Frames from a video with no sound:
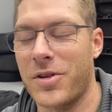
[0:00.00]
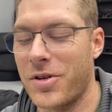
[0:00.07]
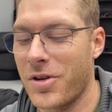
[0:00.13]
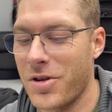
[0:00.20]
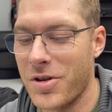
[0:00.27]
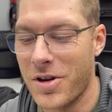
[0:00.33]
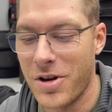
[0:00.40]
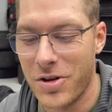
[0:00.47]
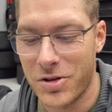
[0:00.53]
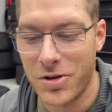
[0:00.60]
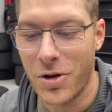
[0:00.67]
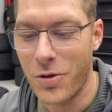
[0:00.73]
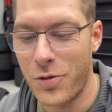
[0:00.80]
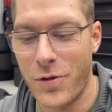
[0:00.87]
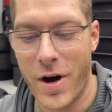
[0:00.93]
You know, you get
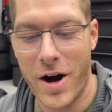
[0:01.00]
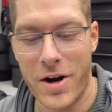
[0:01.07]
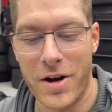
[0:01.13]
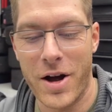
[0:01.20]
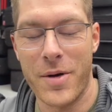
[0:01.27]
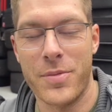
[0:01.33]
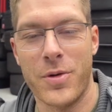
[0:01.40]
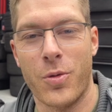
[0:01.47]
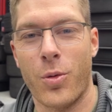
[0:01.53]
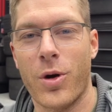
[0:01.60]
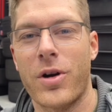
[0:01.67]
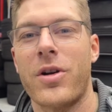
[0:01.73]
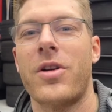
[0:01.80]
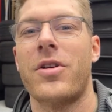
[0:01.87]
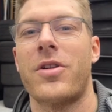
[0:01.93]
so fired up, you're
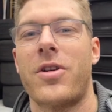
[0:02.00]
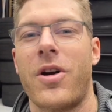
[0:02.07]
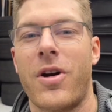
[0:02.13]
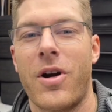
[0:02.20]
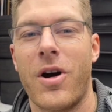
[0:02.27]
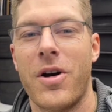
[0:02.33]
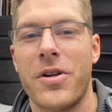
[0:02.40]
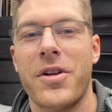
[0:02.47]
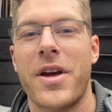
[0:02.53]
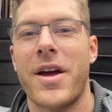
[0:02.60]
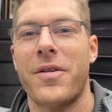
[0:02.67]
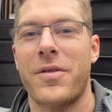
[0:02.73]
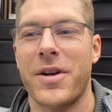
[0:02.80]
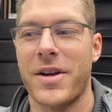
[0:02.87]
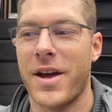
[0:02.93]
working on your car all day,
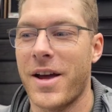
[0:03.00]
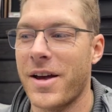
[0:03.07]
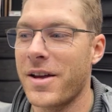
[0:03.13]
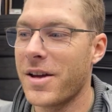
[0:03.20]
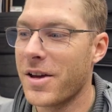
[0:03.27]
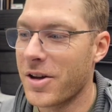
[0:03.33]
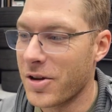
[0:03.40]
every day.